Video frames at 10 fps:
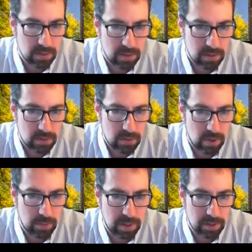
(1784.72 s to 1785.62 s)
so
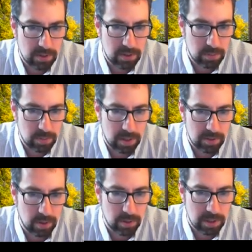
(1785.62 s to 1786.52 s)
much bloody
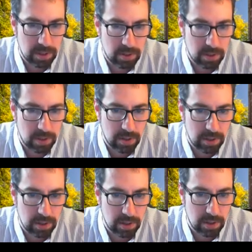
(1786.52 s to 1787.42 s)
voltage on
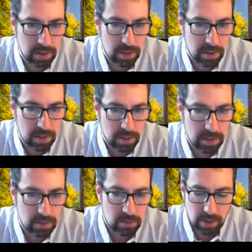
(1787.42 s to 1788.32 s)
here.
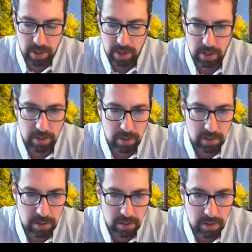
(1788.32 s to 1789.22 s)
Let's try
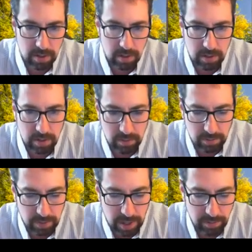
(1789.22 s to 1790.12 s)

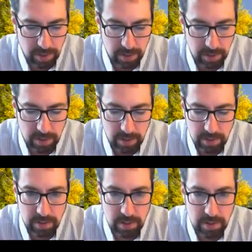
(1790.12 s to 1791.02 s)
500
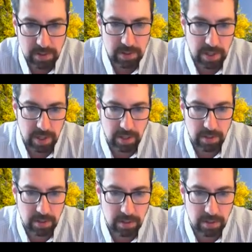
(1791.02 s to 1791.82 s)
instead.